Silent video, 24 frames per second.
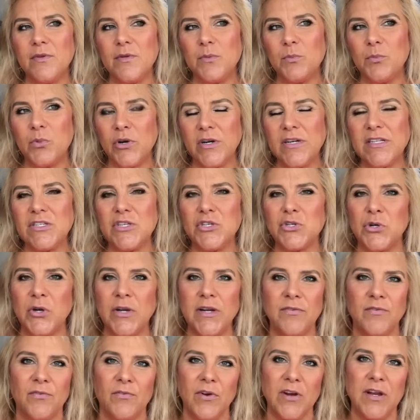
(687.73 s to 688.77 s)
pretty
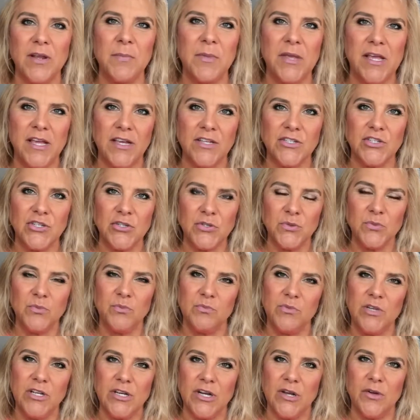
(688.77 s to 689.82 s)
streak free because you
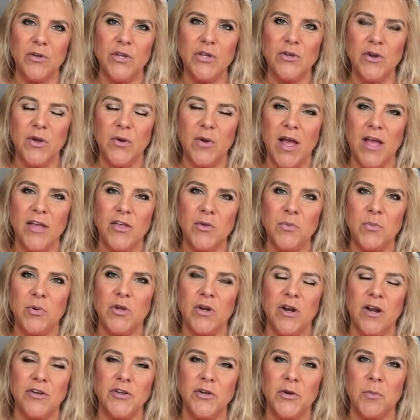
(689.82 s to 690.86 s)
know how you
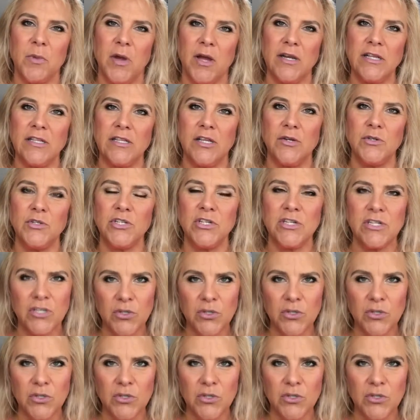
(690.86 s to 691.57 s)
put on your body lotion.